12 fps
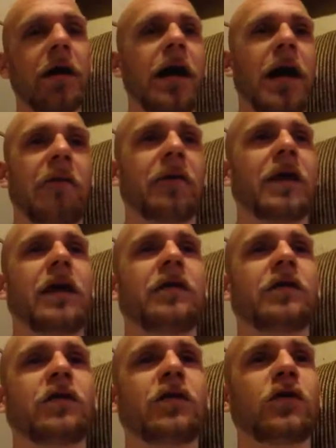I haven't
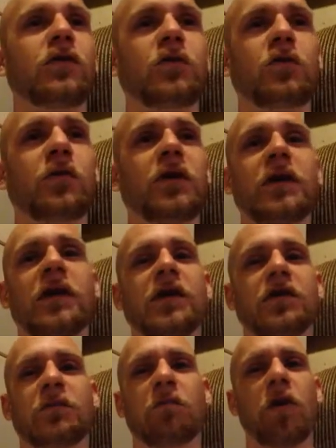gotten to choose between
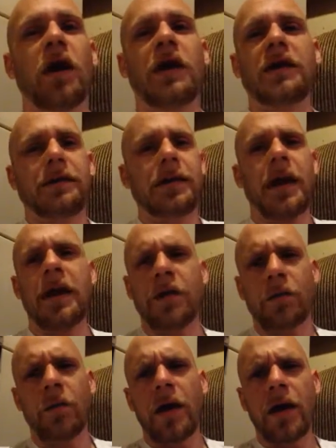Sprite and
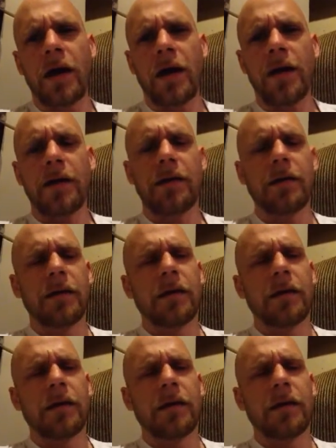Gatorade.